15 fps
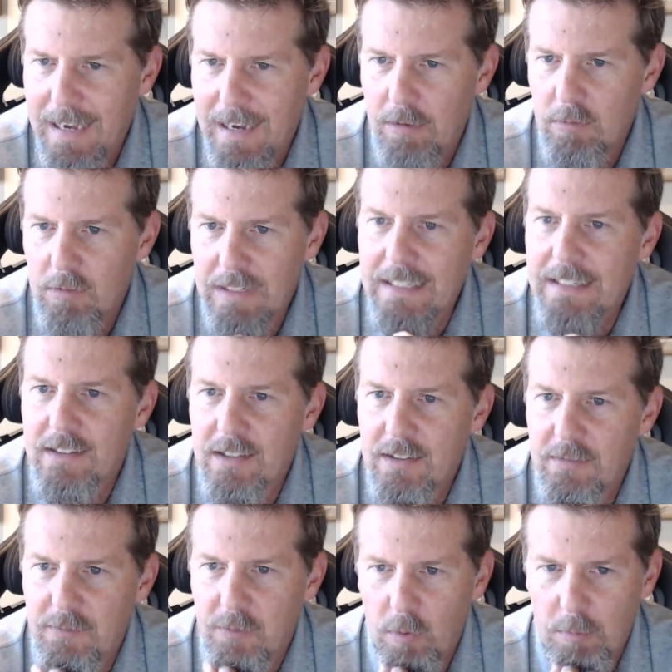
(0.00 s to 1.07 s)
outlet
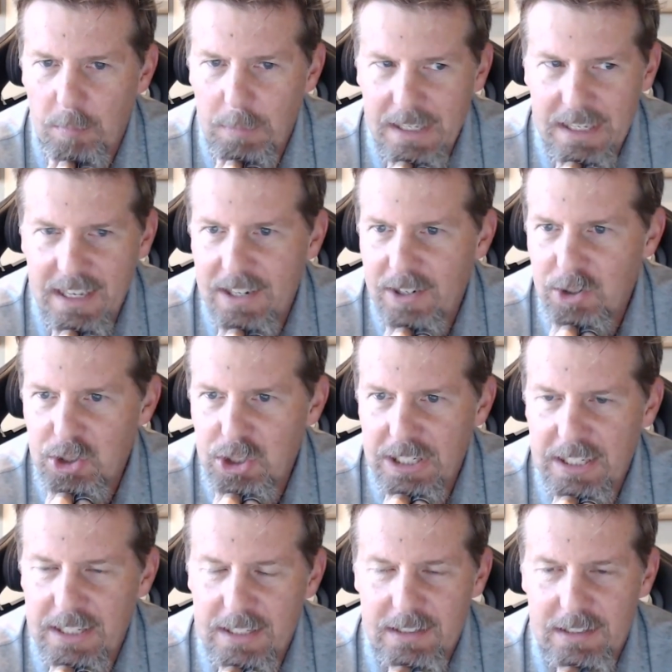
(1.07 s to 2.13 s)
for my
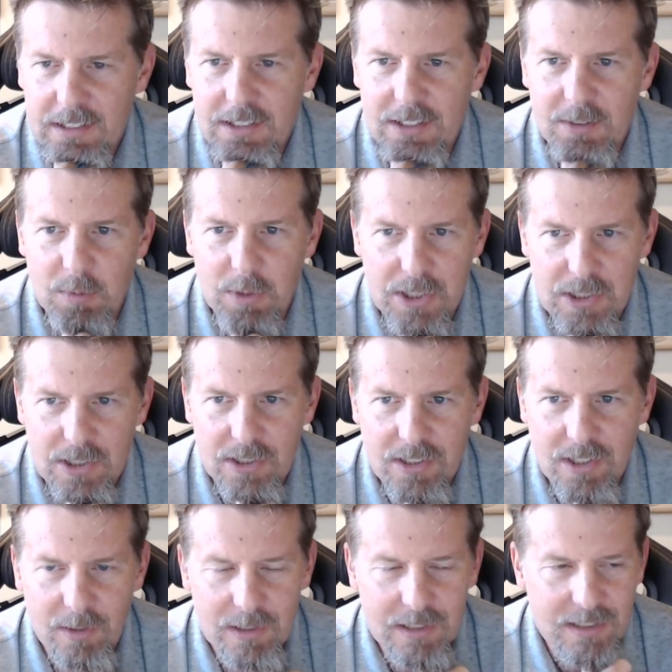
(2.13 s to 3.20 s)
energy, which
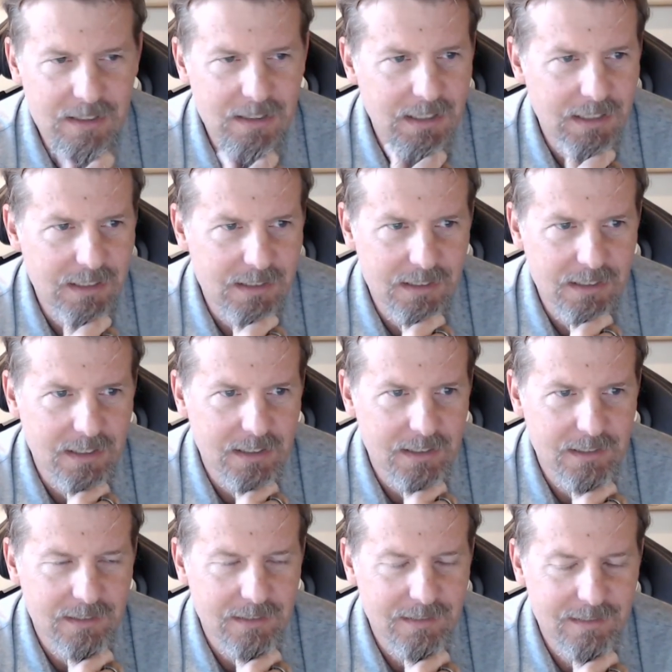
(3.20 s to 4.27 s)
as a